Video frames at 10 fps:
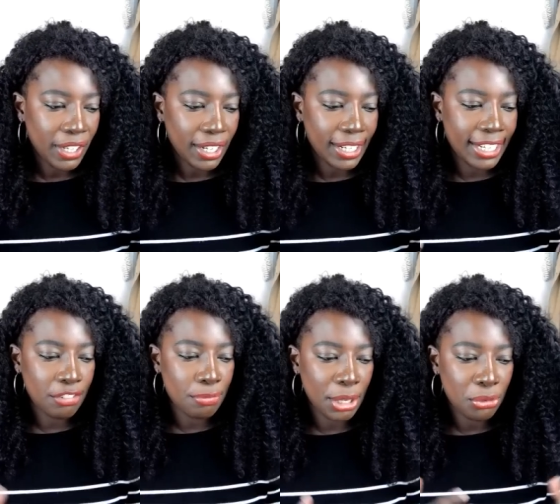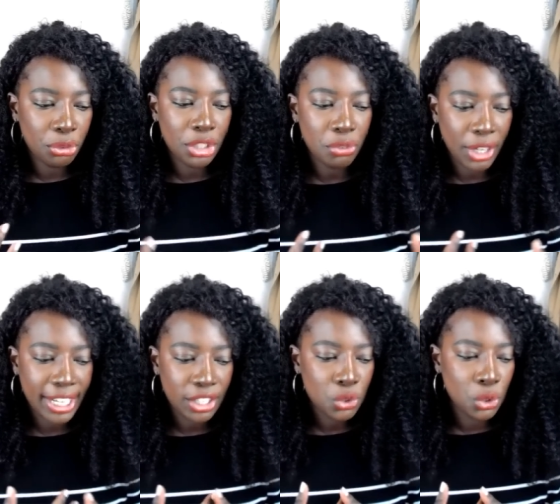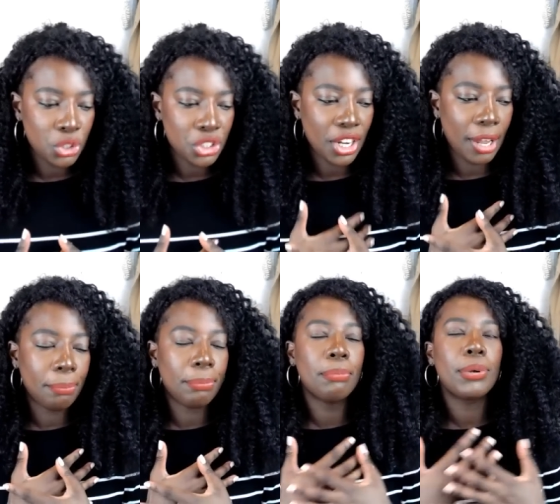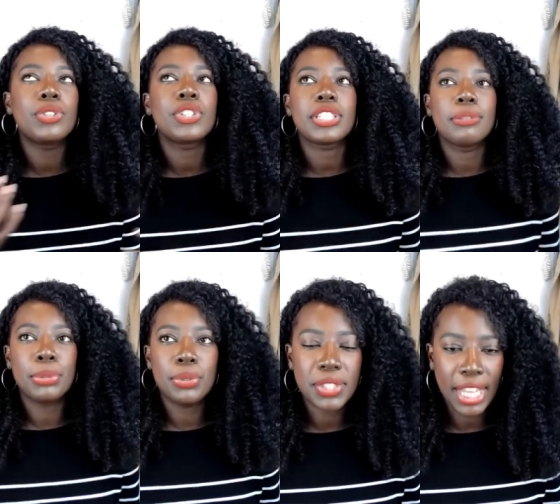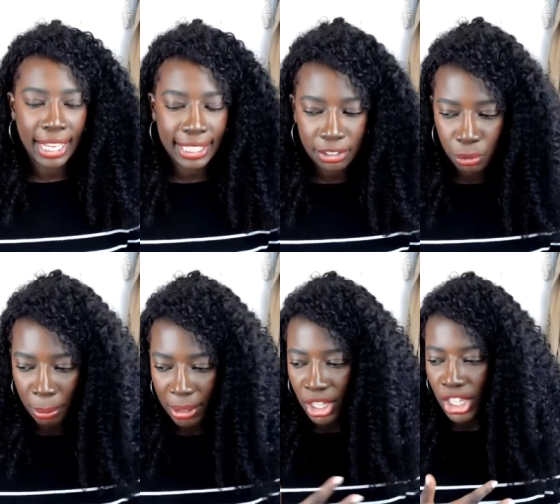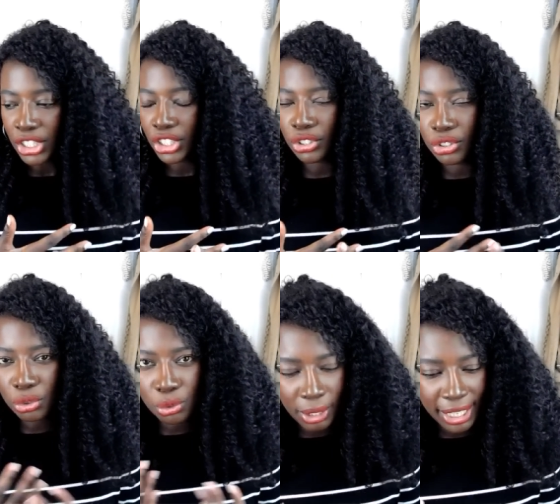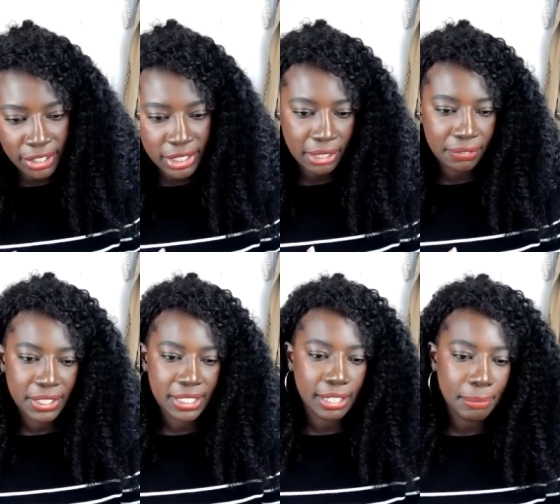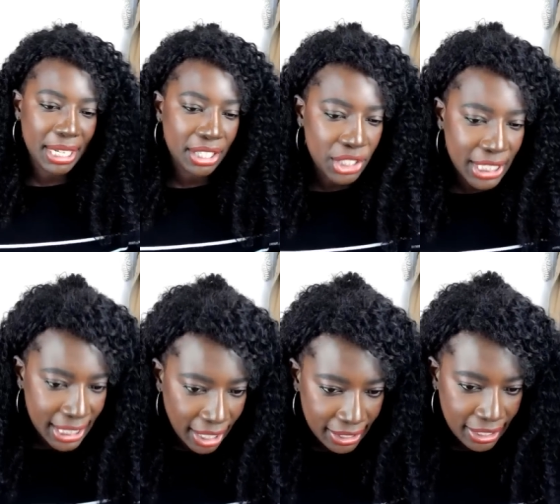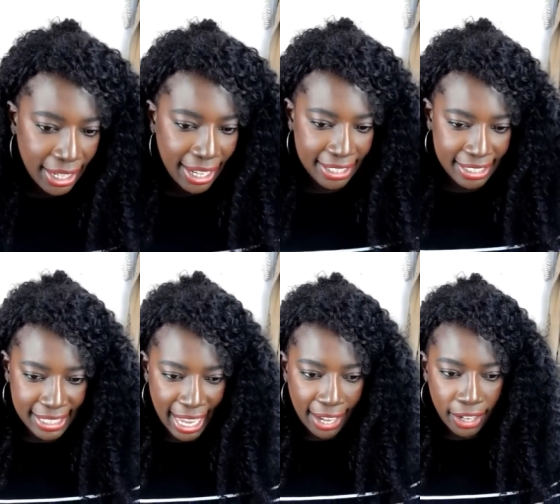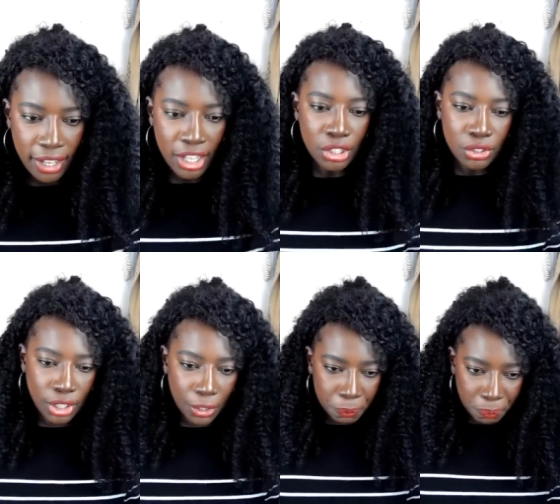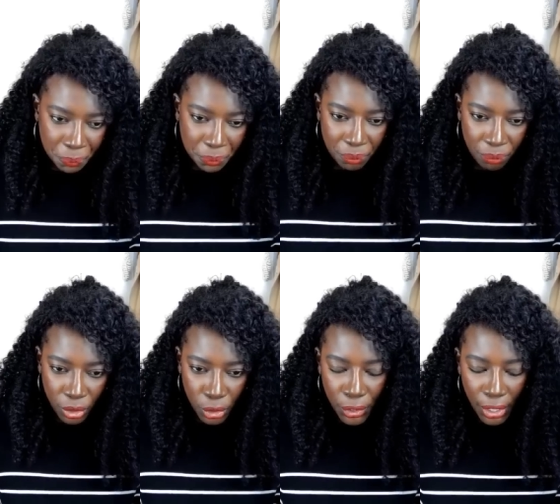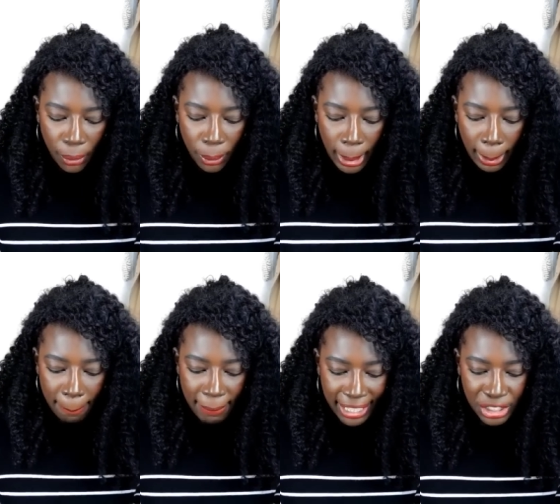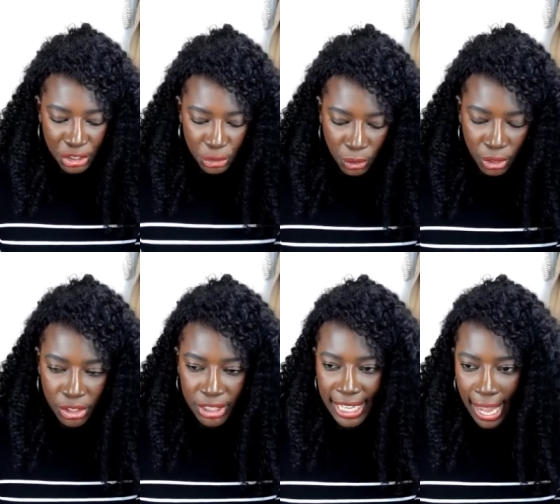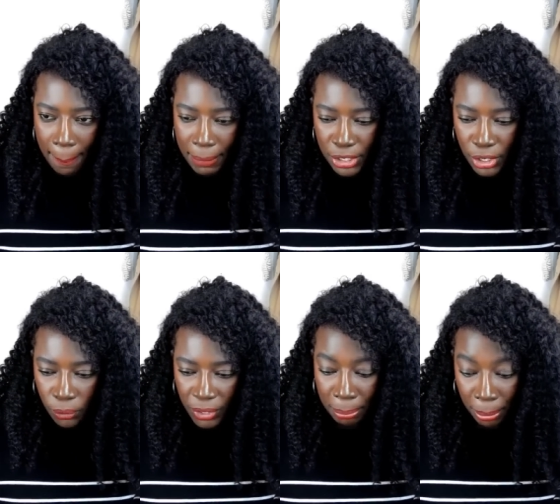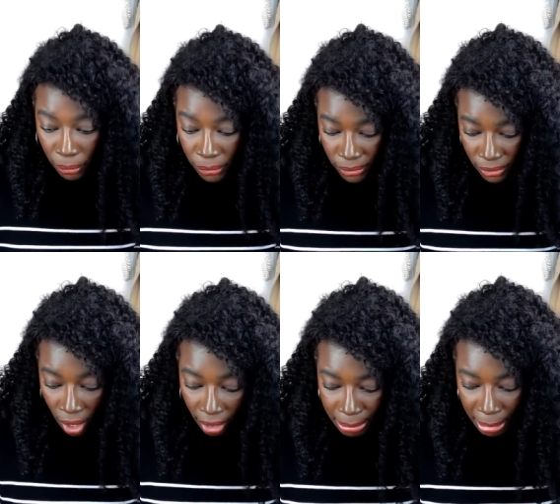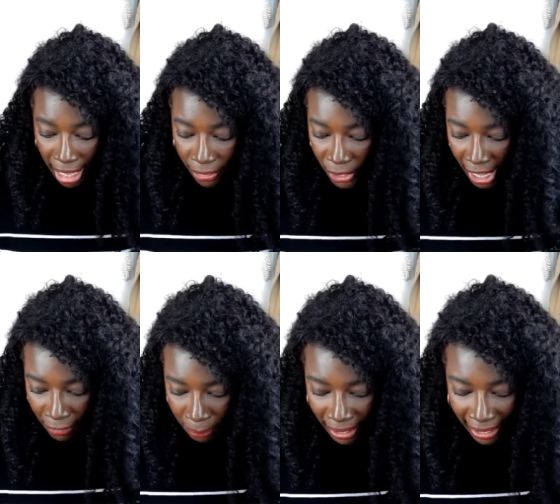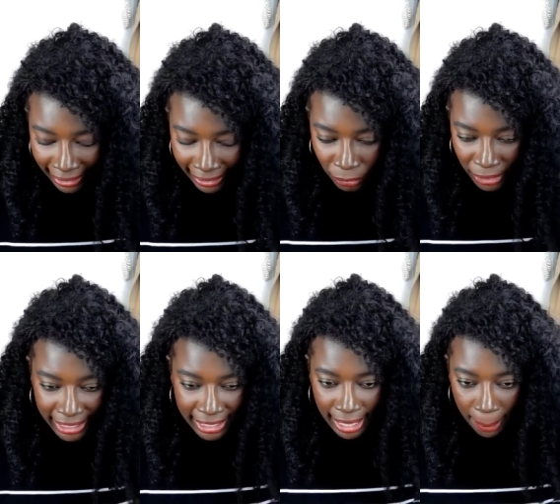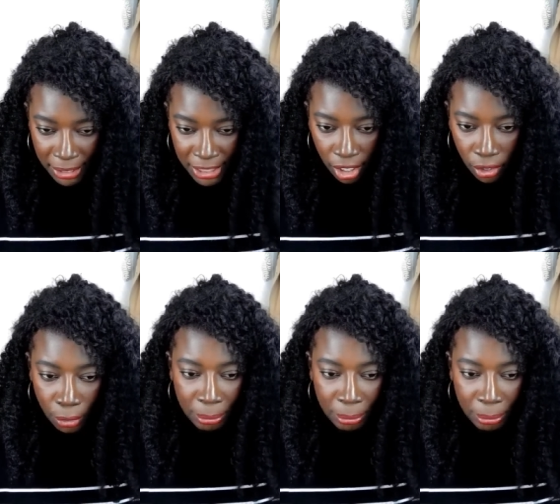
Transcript: give men free reign to just emotionally abuse the hell out of women, destroy their self esteem, and it's disgusting and it's sad. So, you know, mind you, earlier in the episode, they both talked about how they haven't been hugging or kissing that much at home.